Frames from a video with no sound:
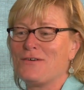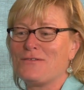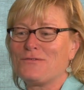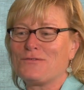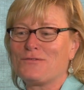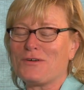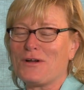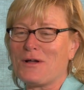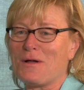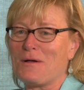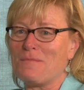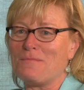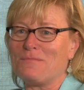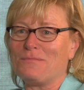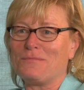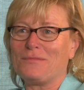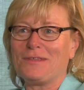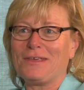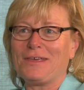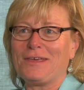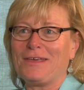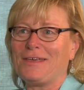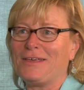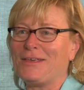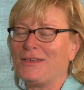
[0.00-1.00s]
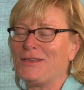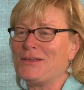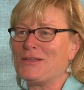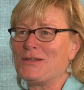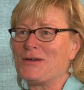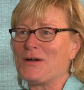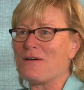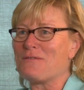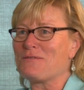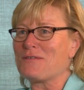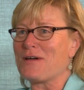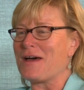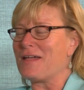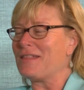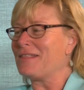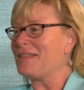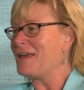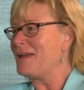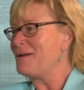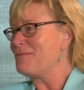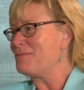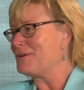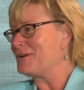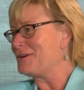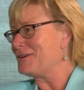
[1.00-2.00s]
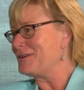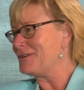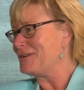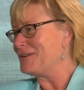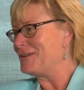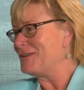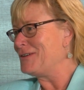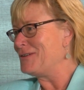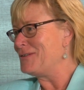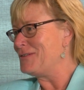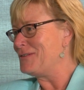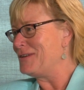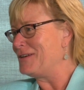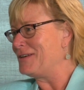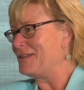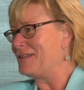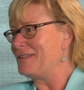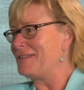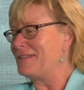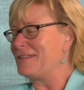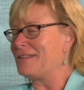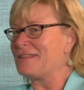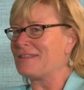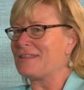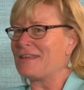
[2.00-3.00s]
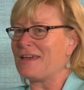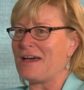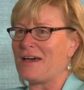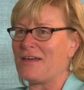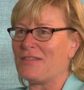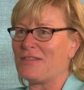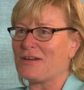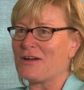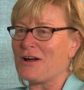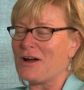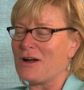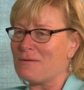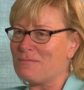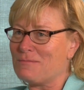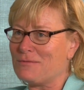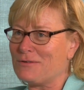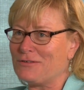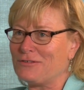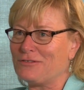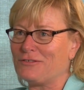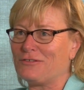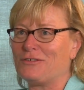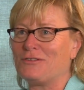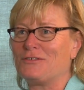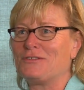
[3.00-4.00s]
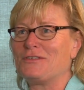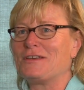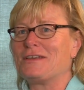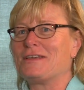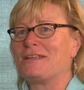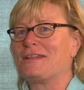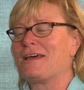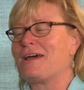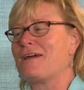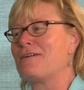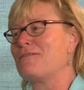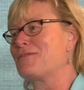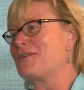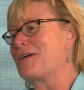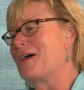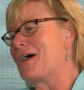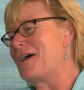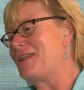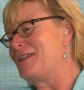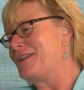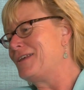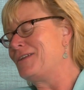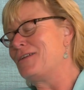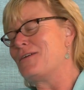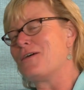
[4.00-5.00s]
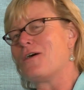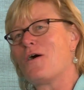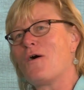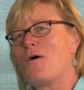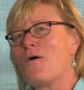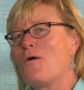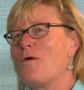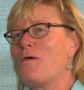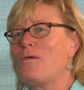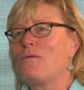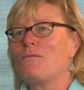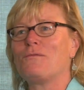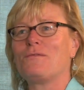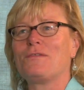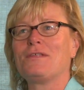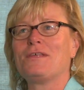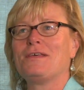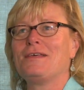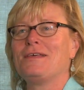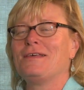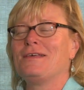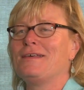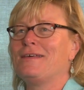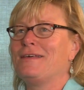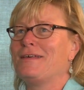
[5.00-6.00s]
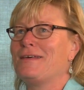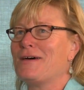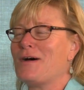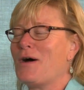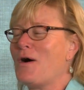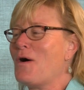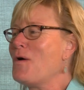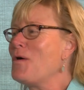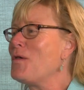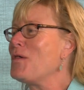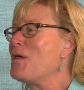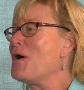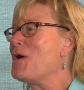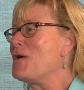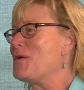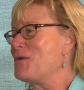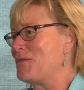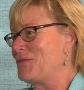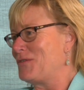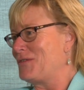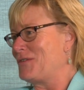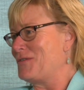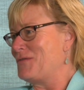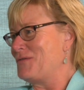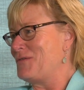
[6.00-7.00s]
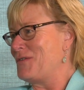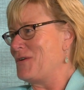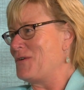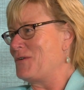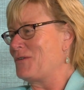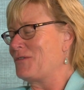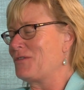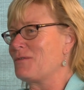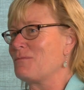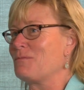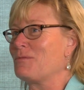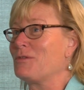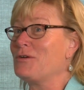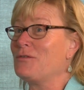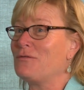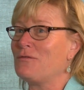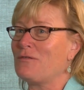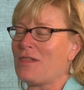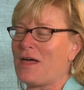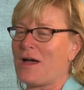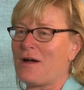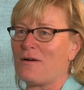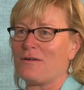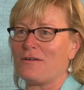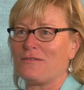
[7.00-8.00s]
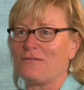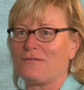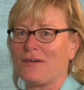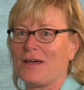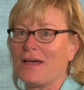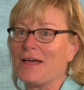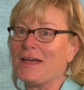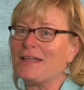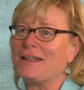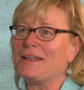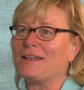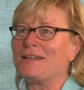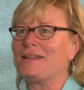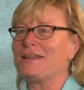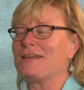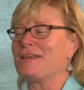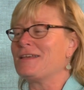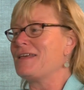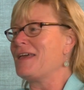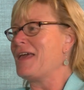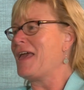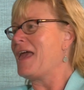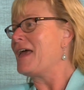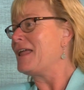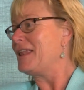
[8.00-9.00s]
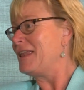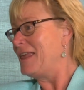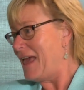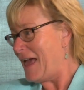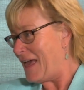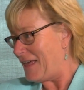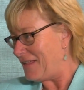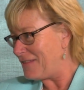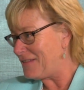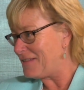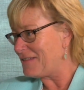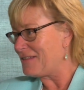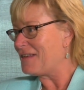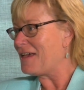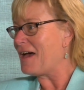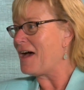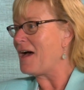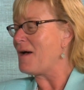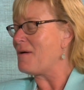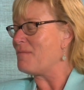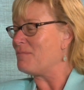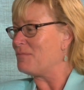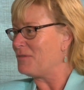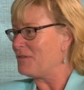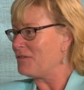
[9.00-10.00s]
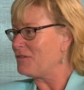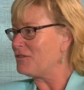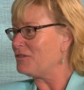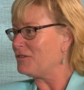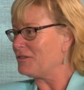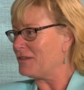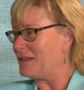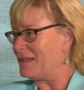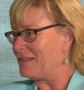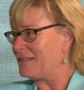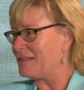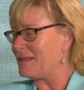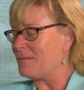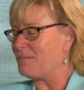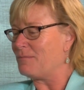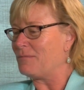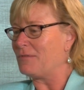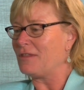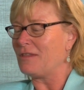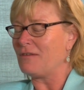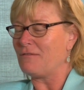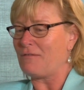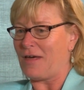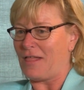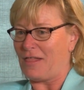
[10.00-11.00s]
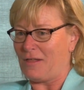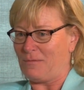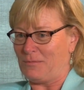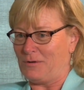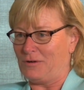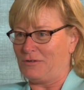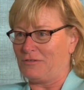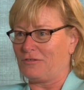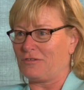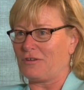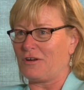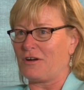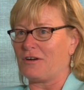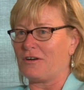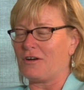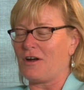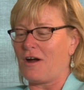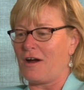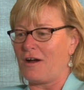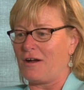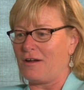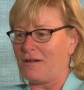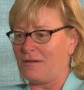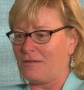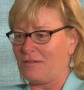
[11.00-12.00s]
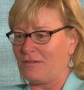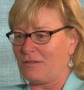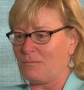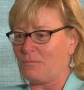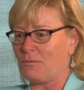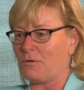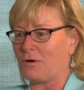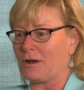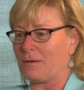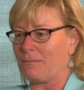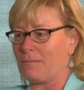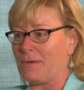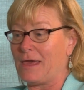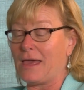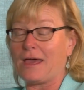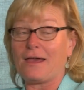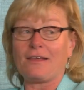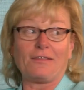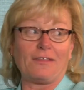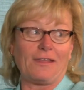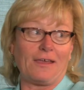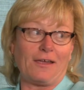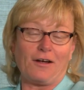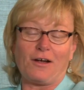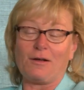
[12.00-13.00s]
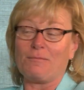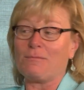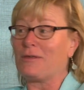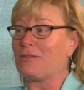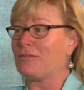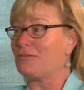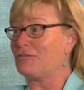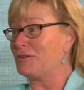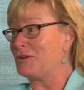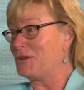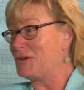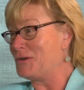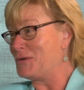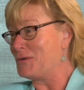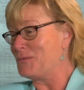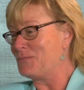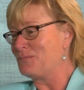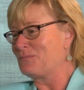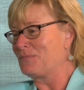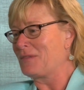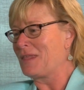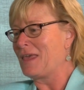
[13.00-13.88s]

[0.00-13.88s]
From, you know, I've got labor unions, the Carpenters Union. I've got, you know, a whole host of folks, the Blue Flower Fund, and yes, certainly some developers are supporting me, as they are Mr. New.